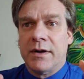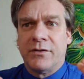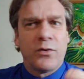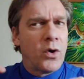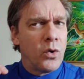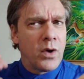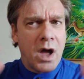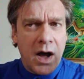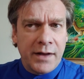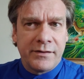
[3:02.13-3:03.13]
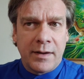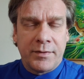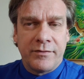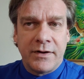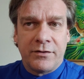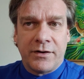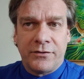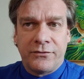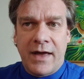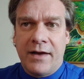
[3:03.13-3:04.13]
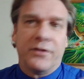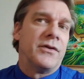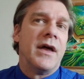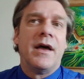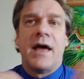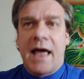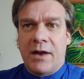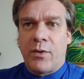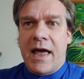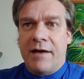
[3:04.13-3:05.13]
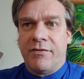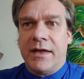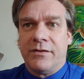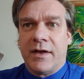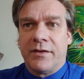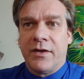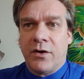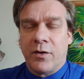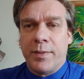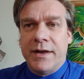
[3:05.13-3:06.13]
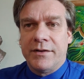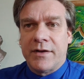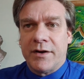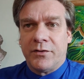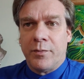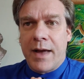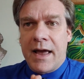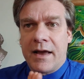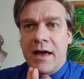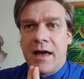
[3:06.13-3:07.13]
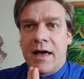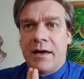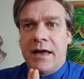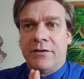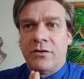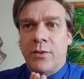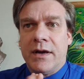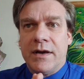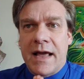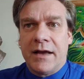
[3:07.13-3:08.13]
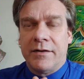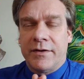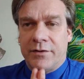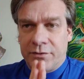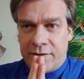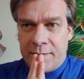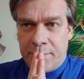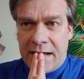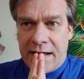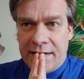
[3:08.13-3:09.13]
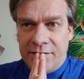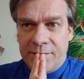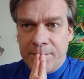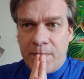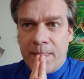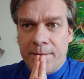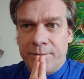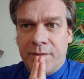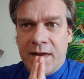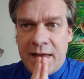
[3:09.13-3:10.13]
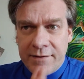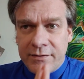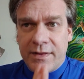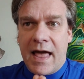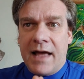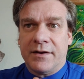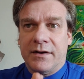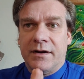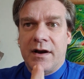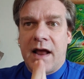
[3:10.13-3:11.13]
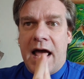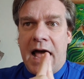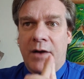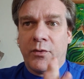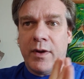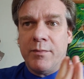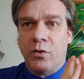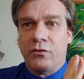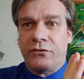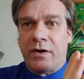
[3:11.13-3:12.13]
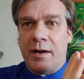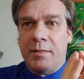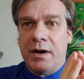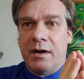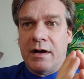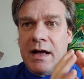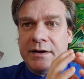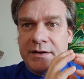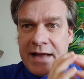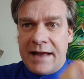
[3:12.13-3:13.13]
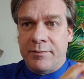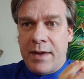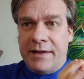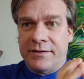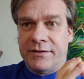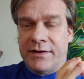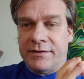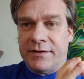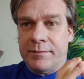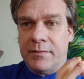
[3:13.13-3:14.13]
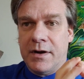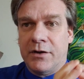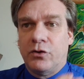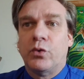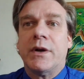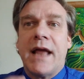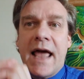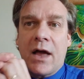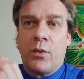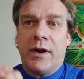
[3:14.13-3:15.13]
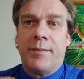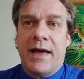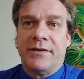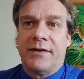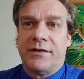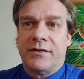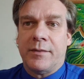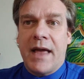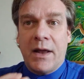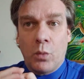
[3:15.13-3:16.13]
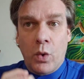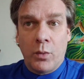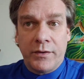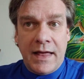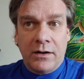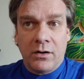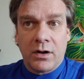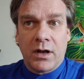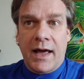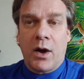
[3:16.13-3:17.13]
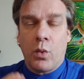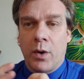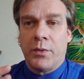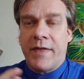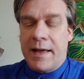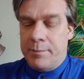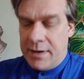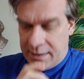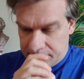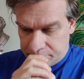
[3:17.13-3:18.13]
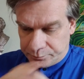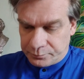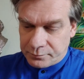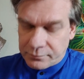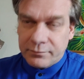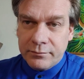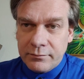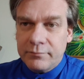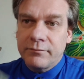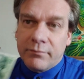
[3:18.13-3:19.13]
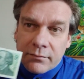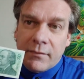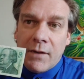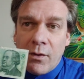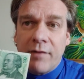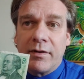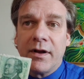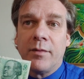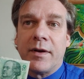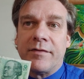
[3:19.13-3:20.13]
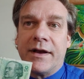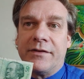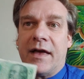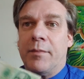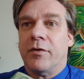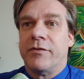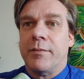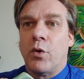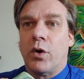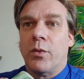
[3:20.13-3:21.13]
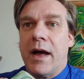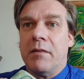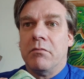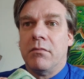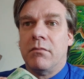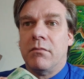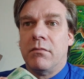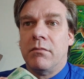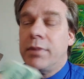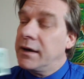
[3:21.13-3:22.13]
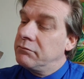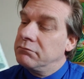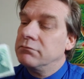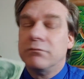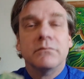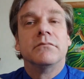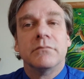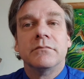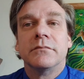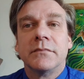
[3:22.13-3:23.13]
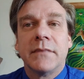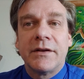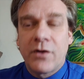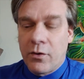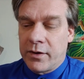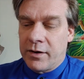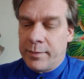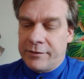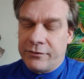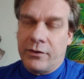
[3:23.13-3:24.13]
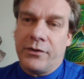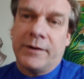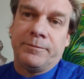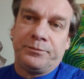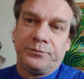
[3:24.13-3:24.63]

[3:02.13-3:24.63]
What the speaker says: And so the whole concept of interest fails. And we have things like the European Central Bank issuing negative interest rate bonds. Given that, how do we move from a debt based system to an equity based system? And what would that look like? What would that mean? We have a little bit of an example from Norway, but let's go a little bit further.